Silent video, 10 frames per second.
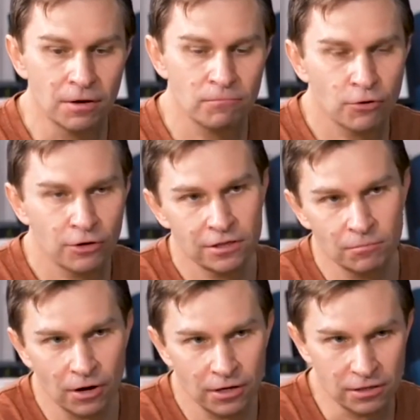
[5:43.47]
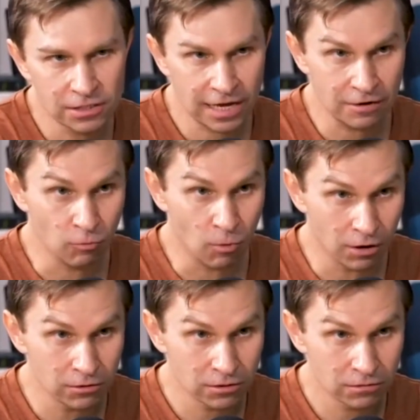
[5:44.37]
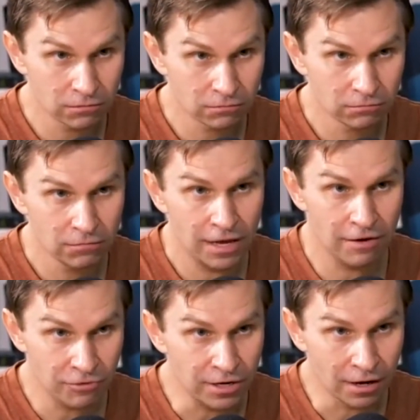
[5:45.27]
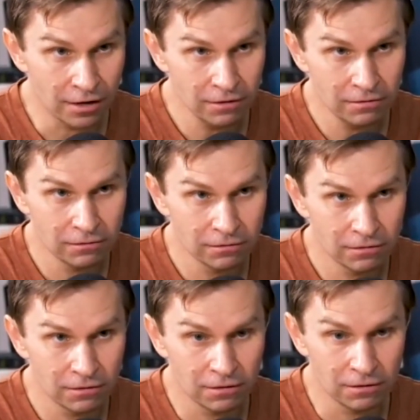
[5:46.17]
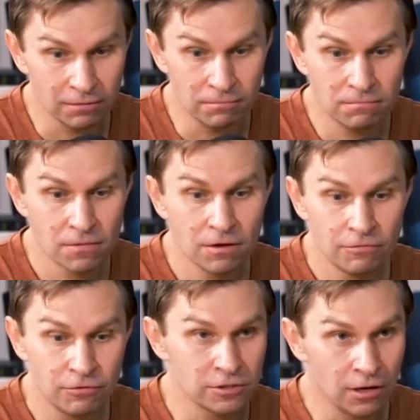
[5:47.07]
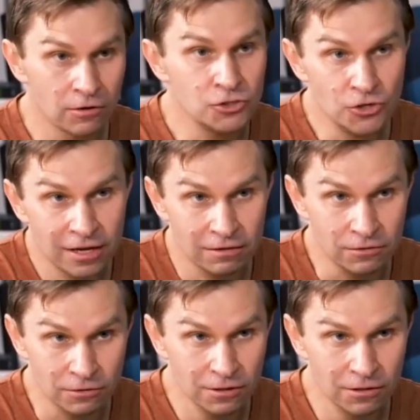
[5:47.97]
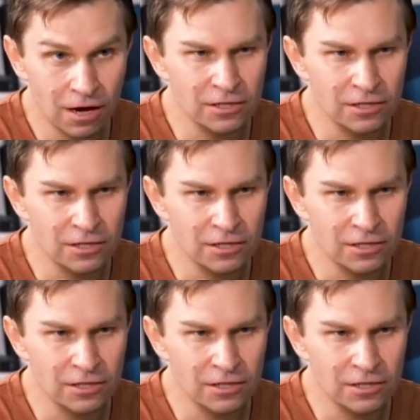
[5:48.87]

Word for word: but putting the body in a state of want every day um, for as long as you can do it.